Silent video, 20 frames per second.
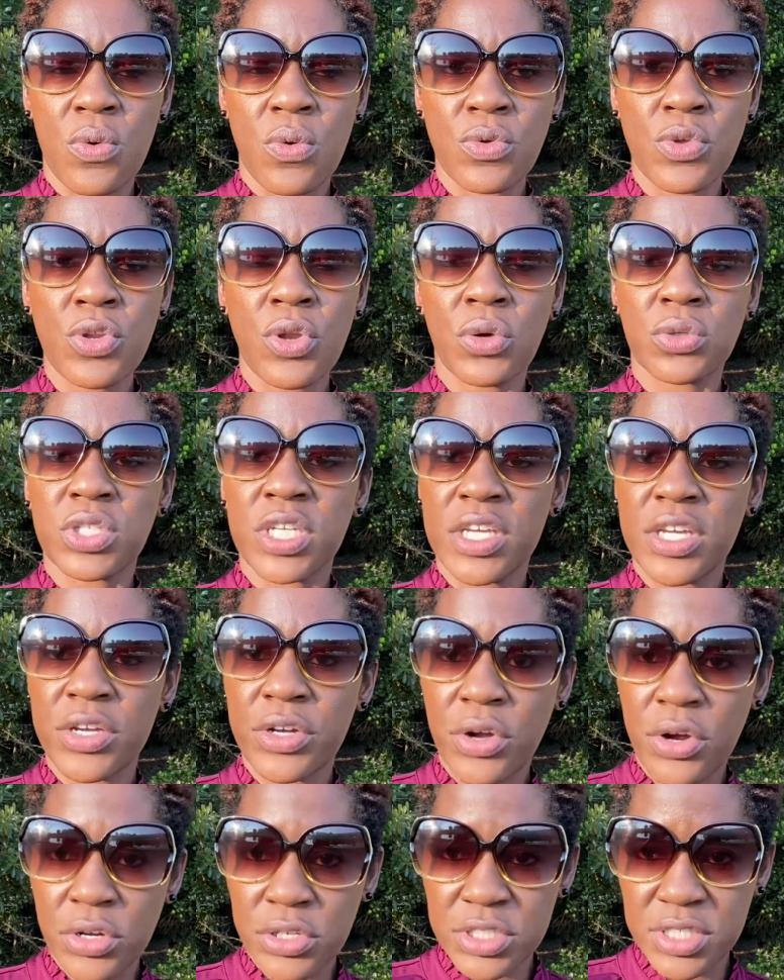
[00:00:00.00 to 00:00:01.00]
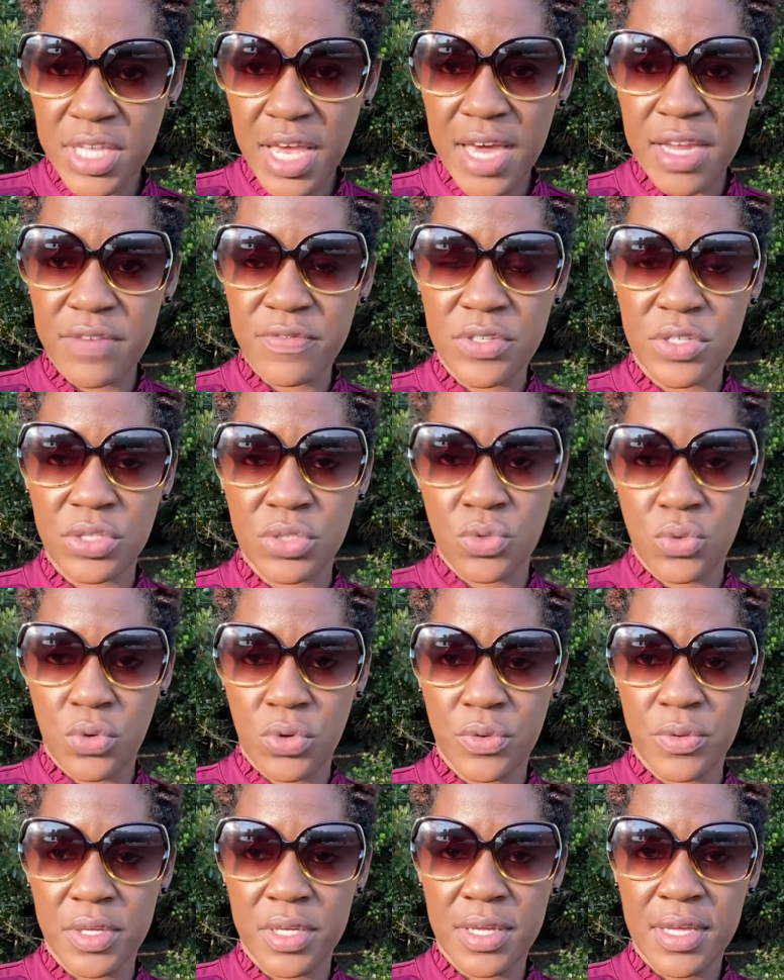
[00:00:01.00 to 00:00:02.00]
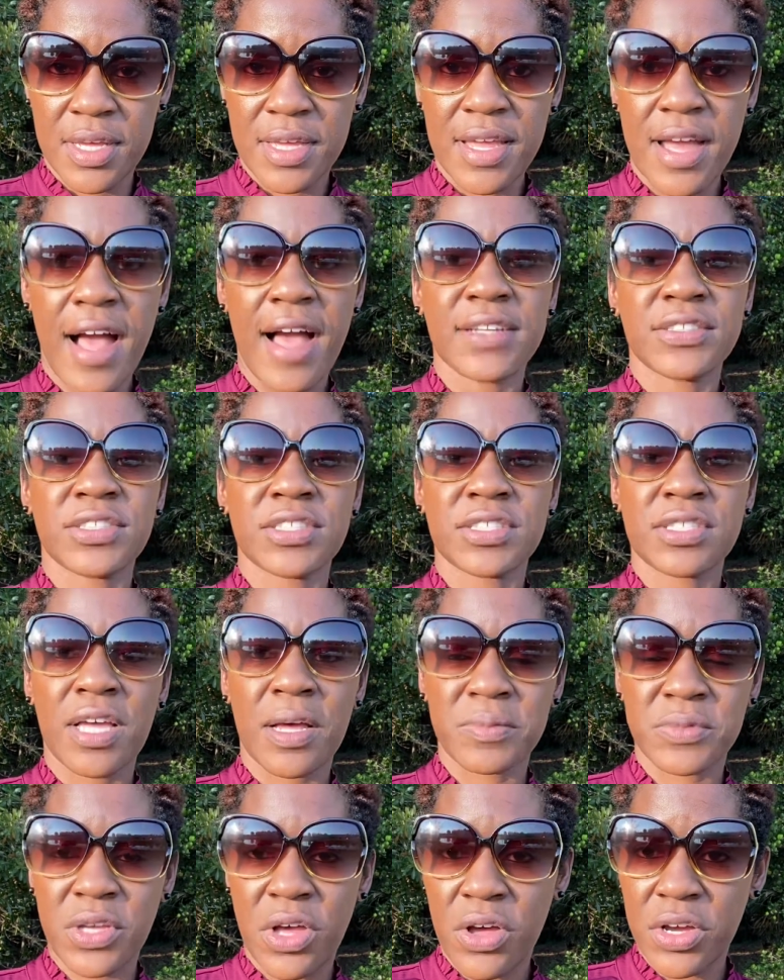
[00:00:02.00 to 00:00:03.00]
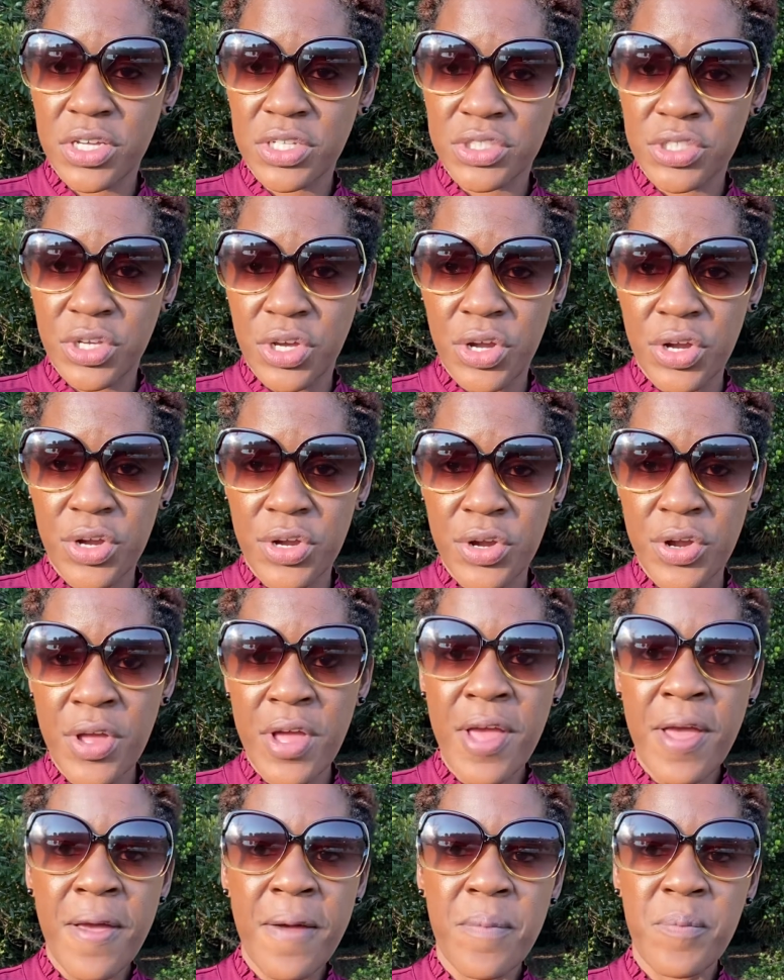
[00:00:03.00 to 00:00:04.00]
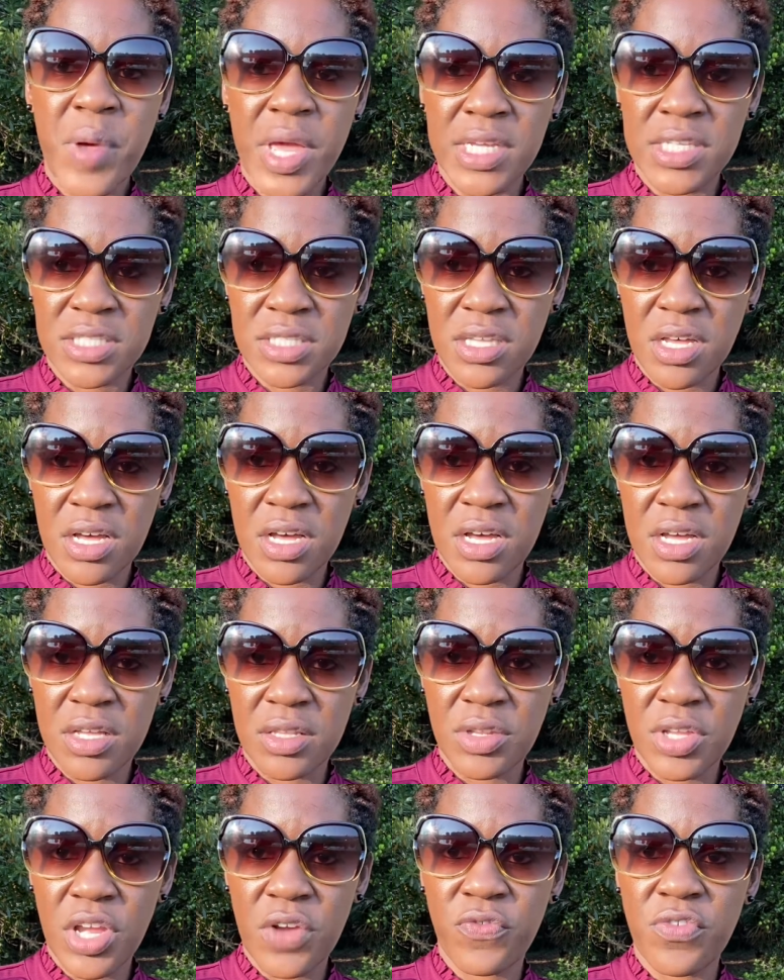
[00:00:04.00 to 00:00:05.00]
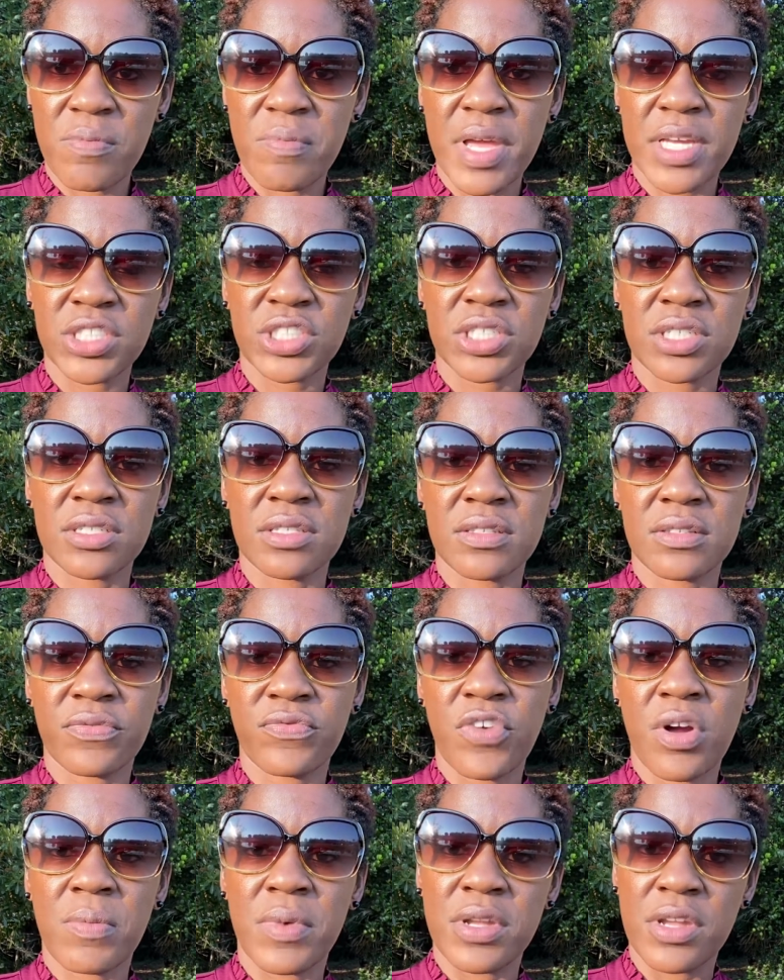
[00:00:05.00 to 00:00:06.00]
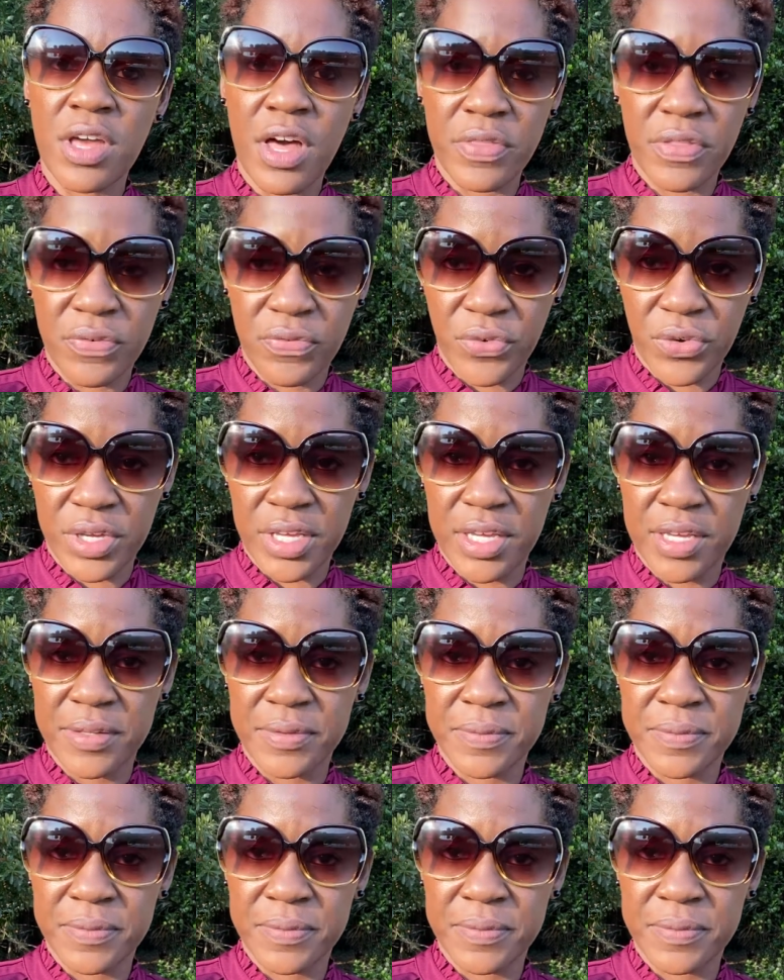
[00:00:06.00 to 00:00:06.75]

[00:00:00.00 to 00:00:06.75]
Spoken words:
to hear her side of the story. I just stopped talking to her based on information from another friend.